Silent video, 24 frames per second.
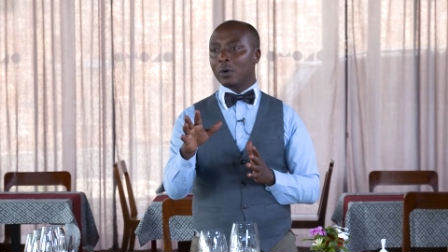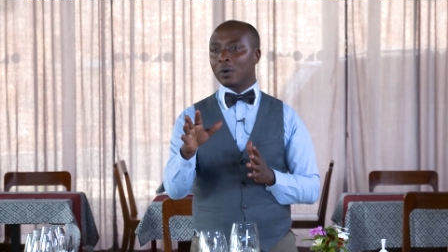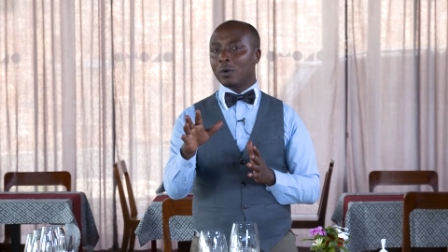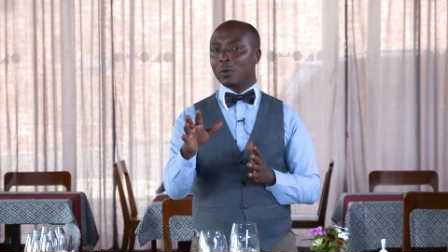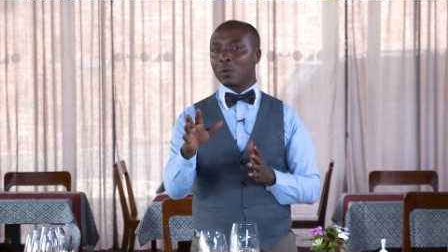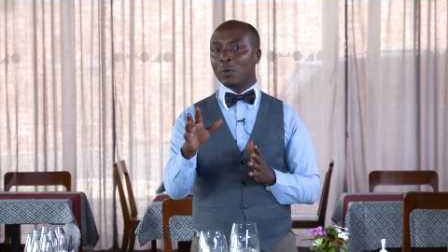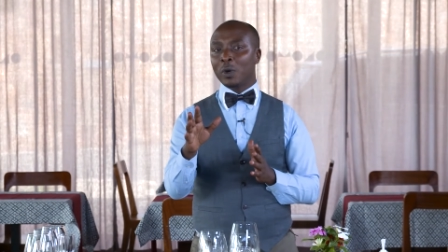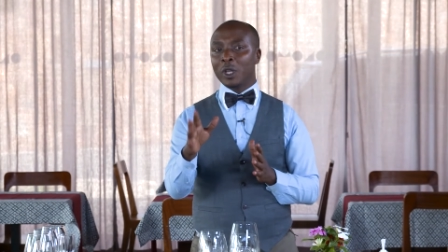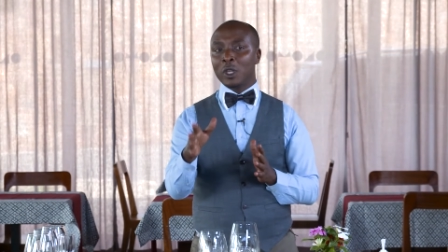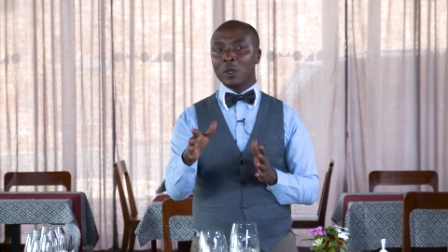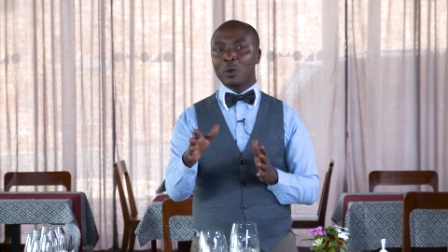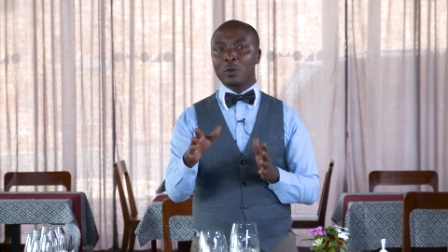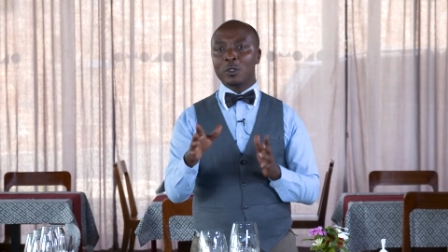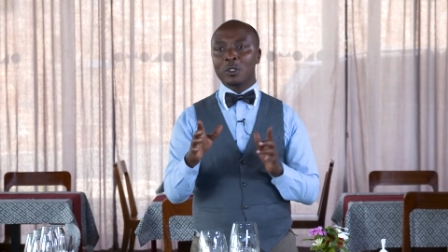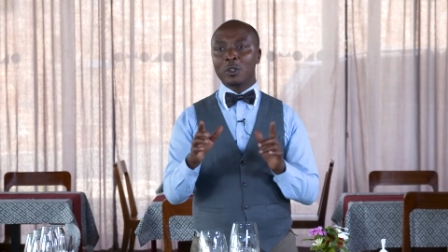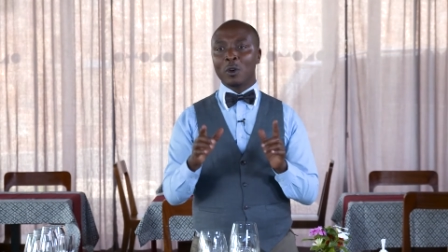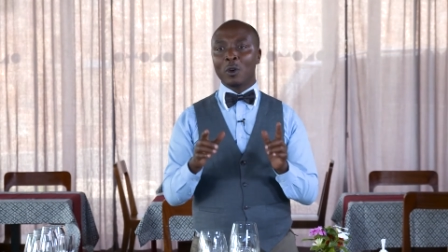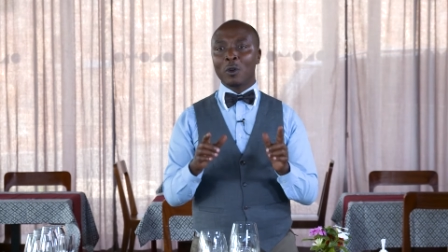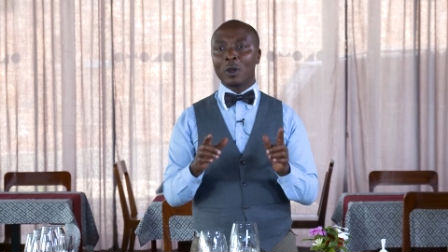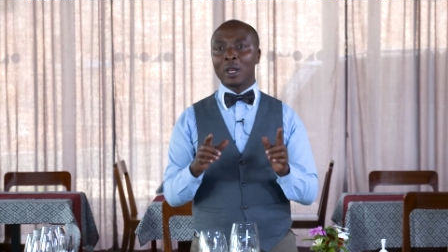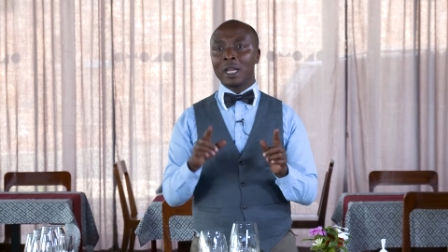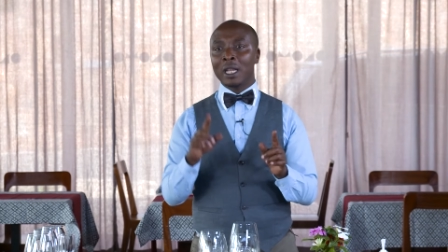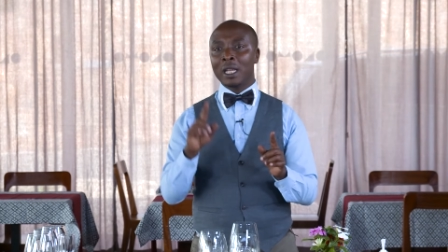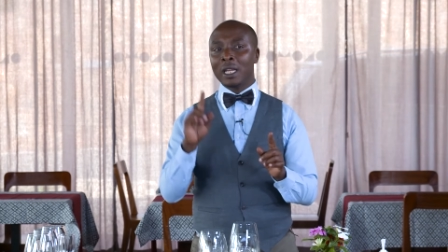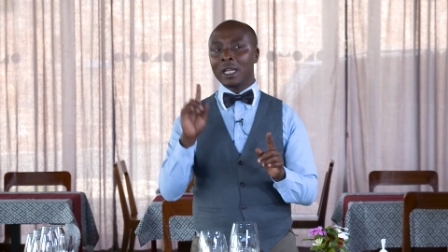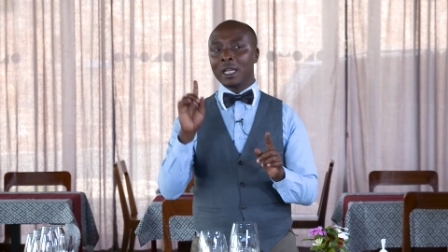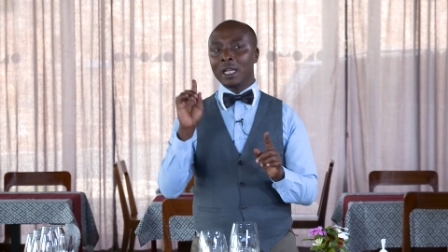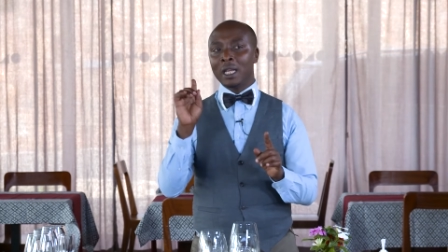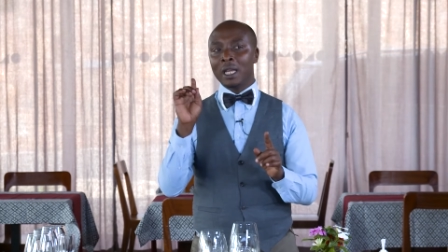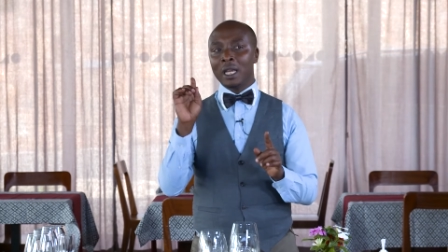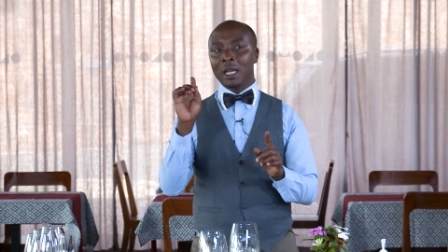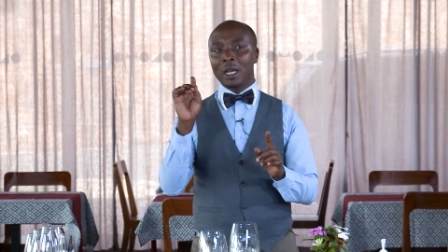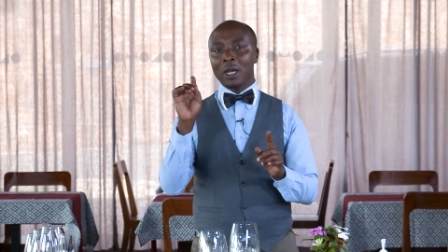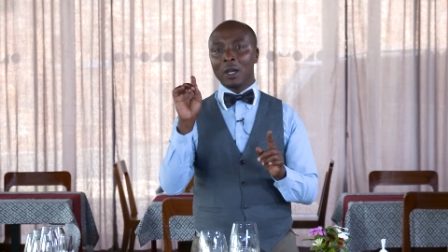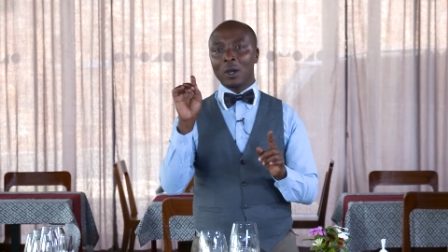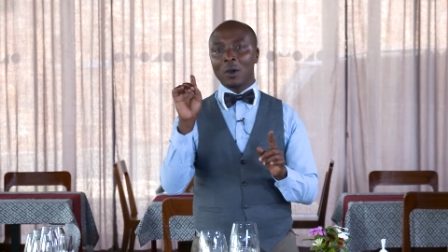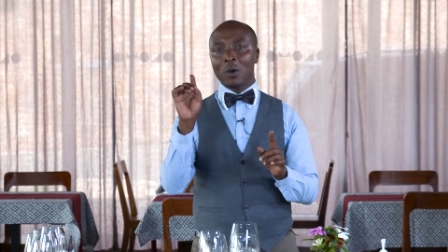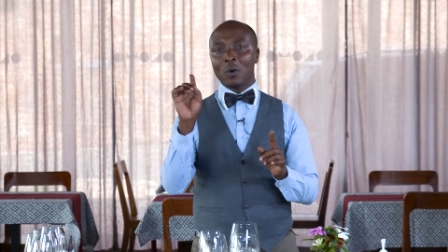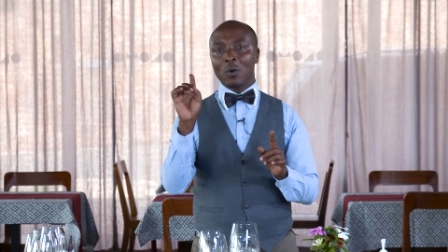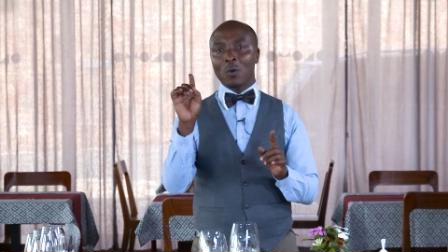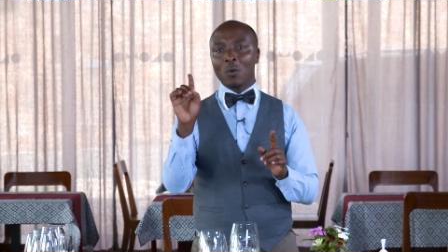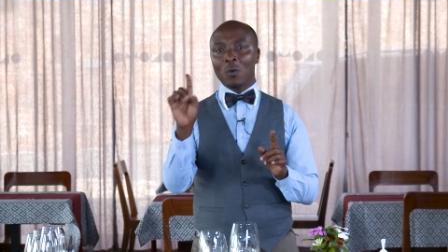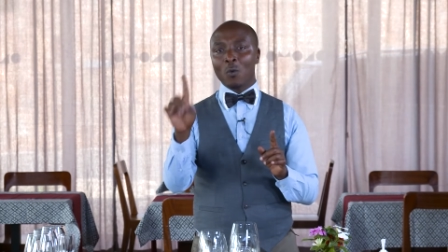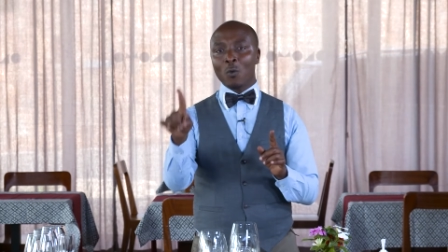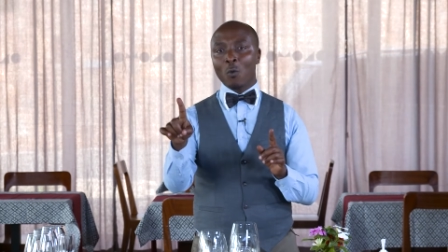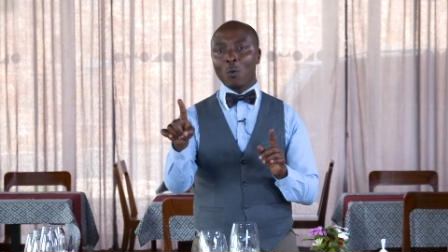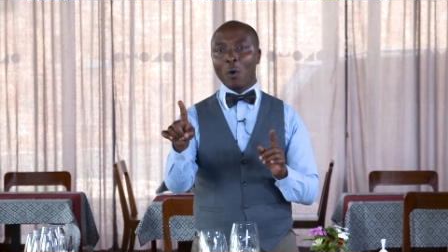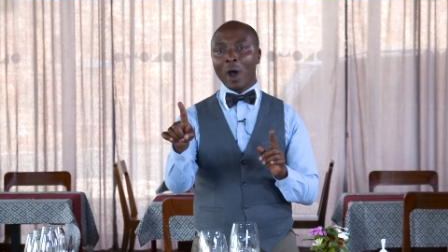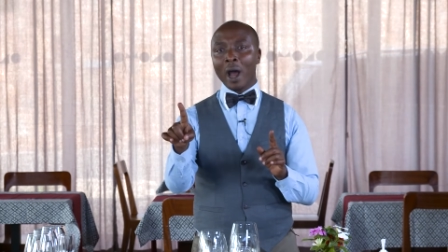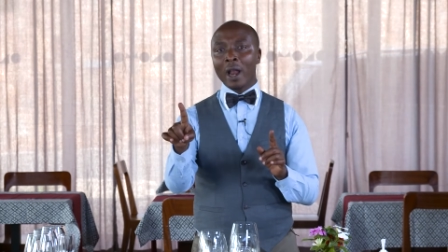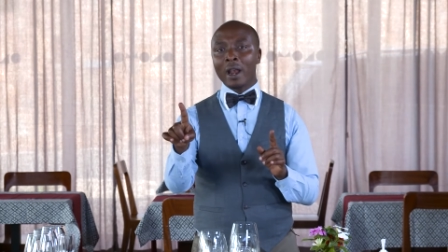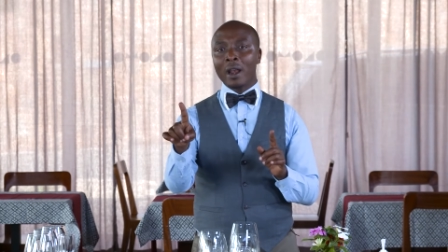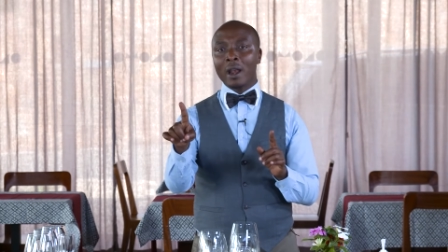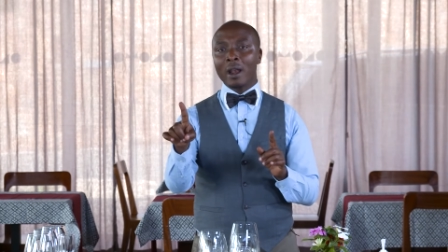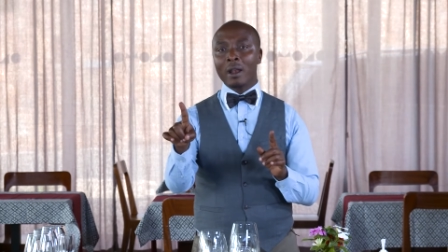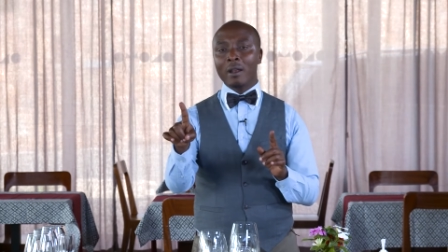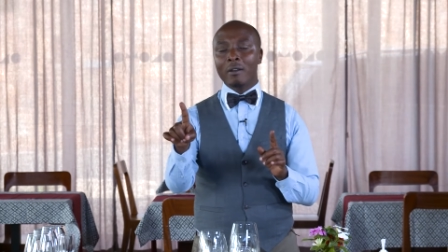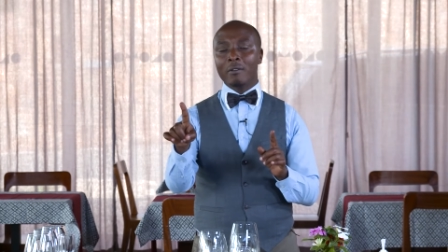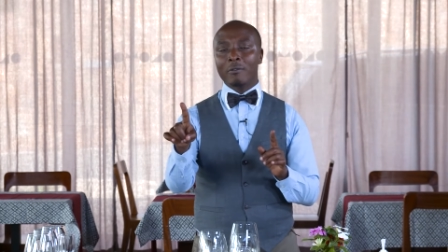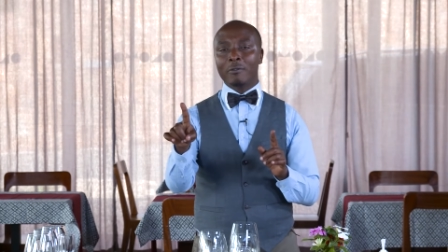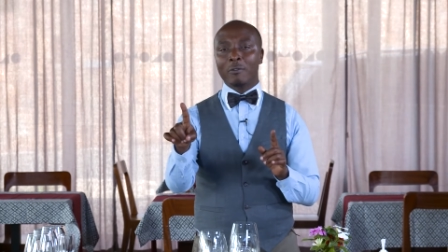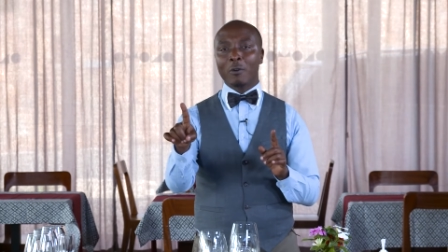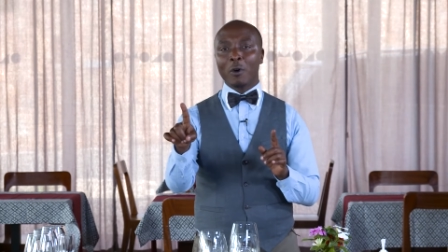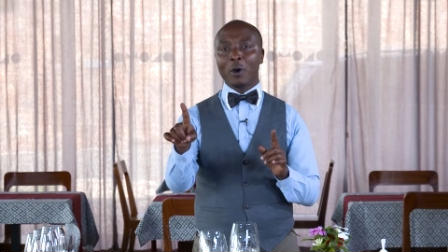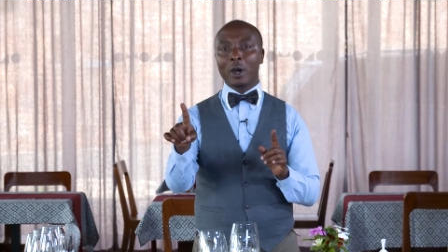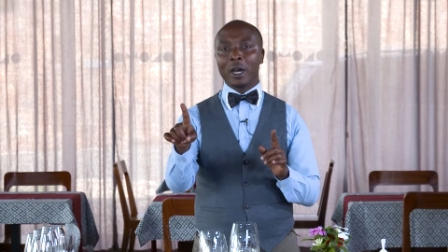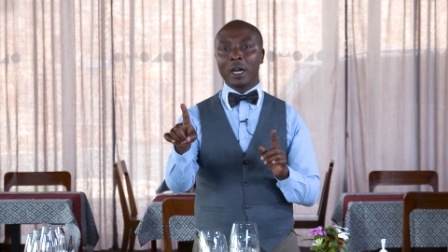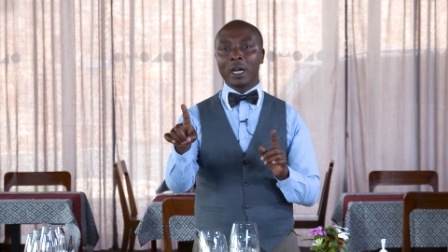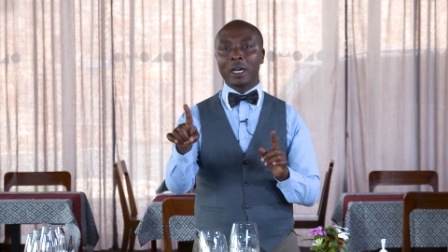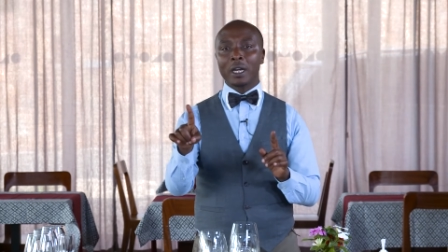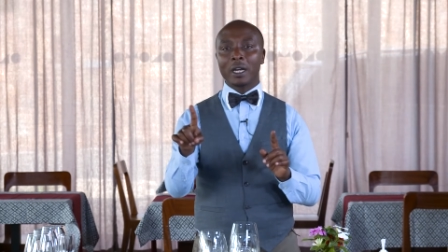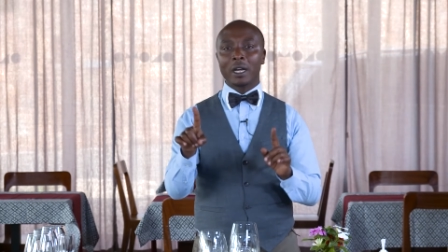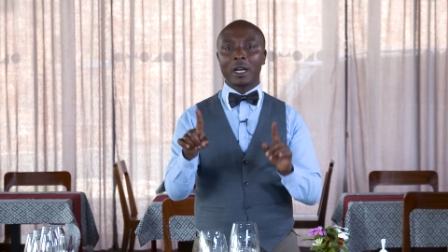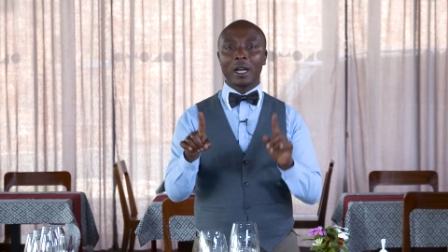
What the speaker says: We use only 1 fork